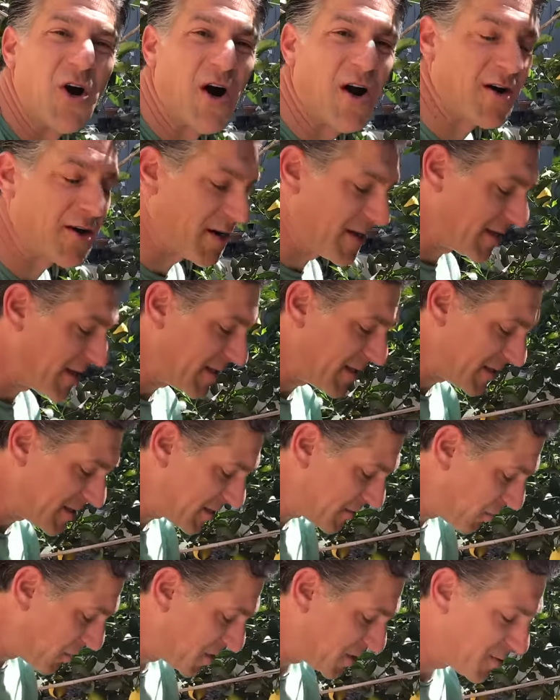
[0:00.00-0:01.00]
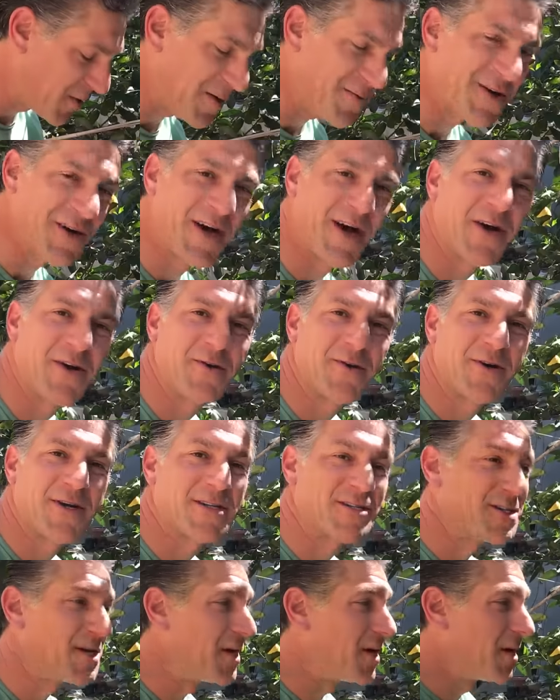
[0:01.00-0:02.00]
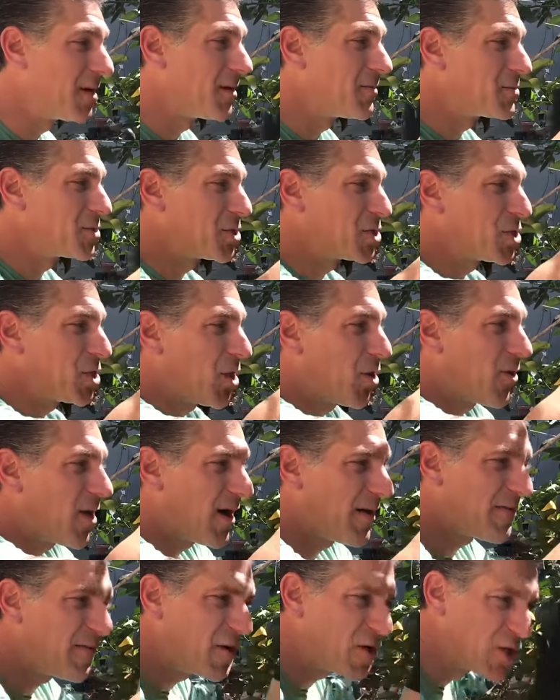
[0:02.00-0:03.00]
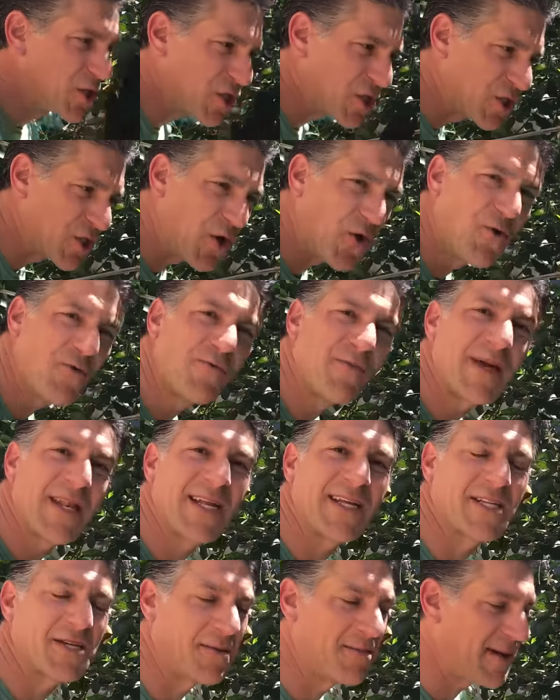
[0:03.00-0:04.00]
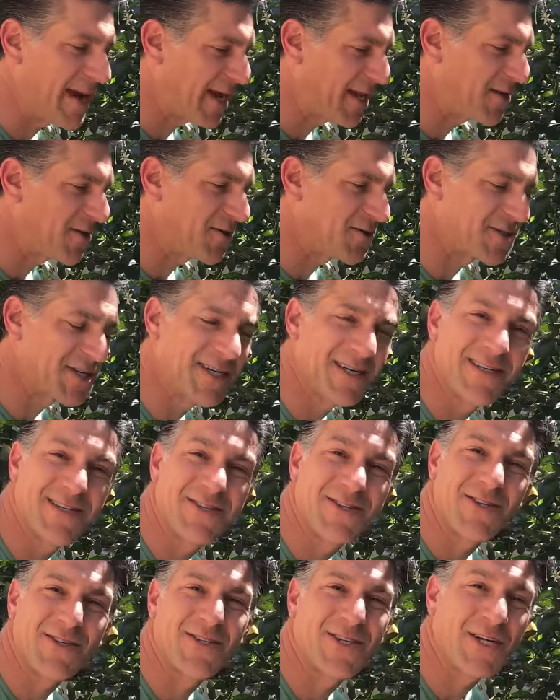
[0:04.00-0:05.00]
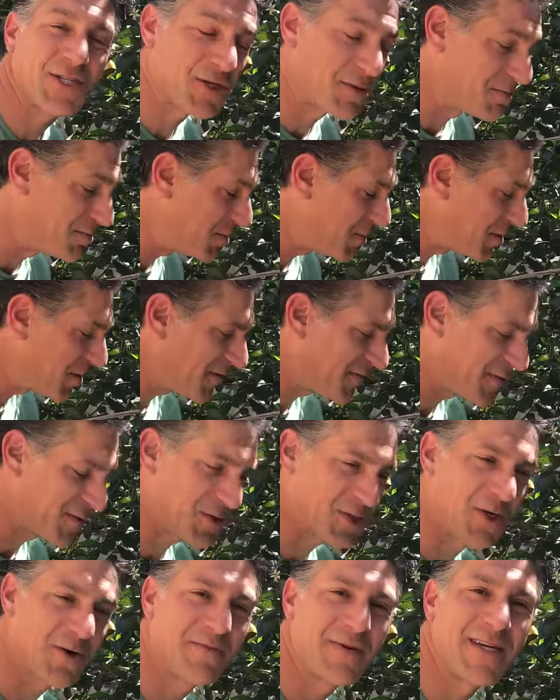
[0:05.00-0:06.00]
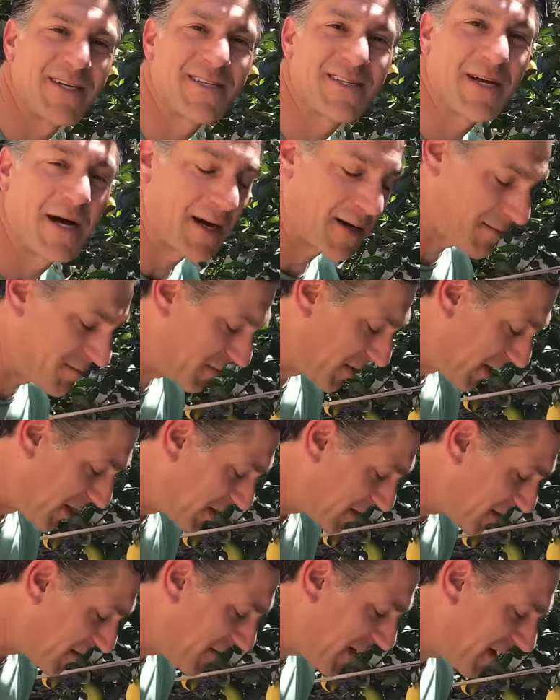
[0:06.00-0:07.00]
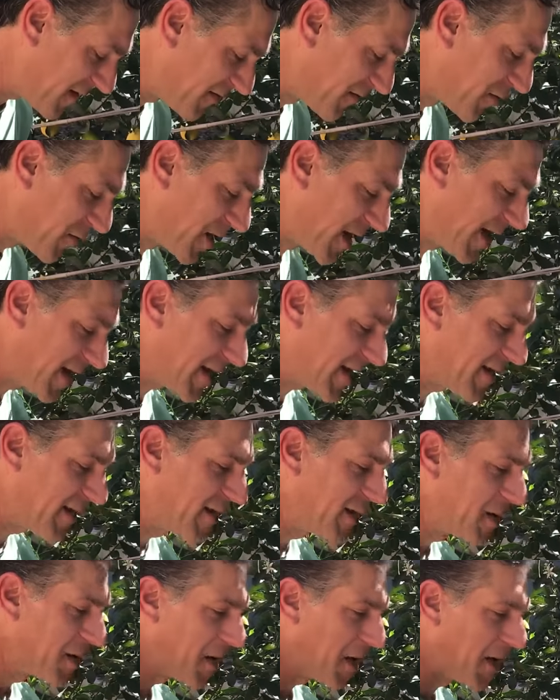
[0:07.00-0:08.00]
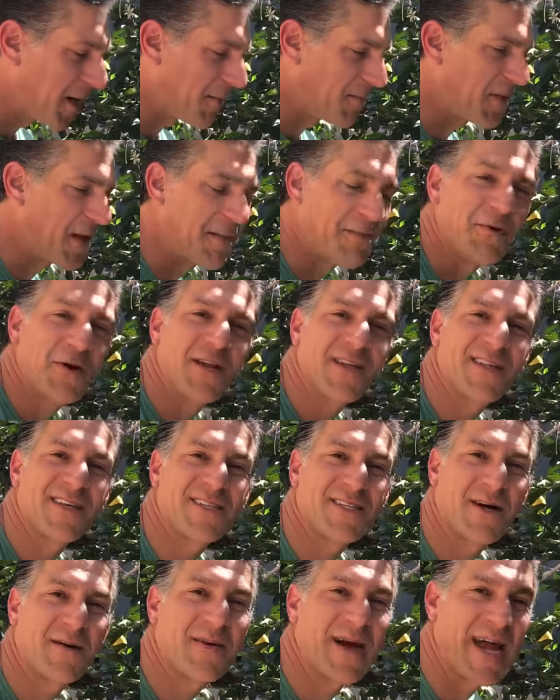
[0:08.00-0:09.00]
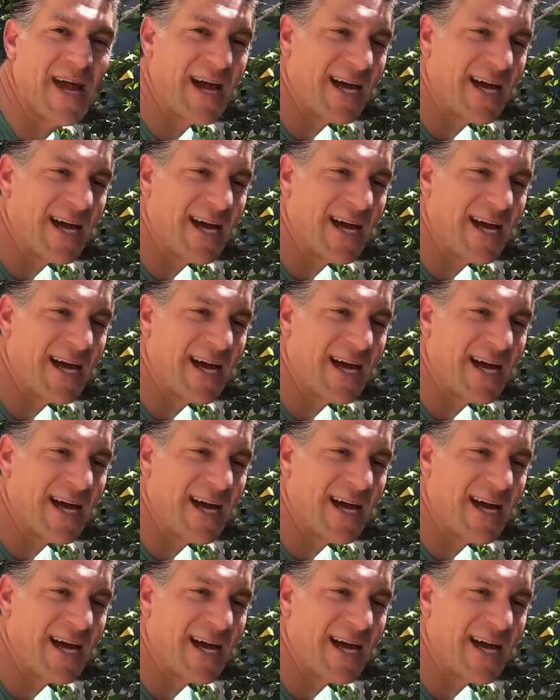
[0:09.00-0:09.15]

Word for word: garden. And these Sweet one hundreds show off so many tomatoes, and it's just such a beautiful showpiece um, tomato variety um, that I'm putting this on my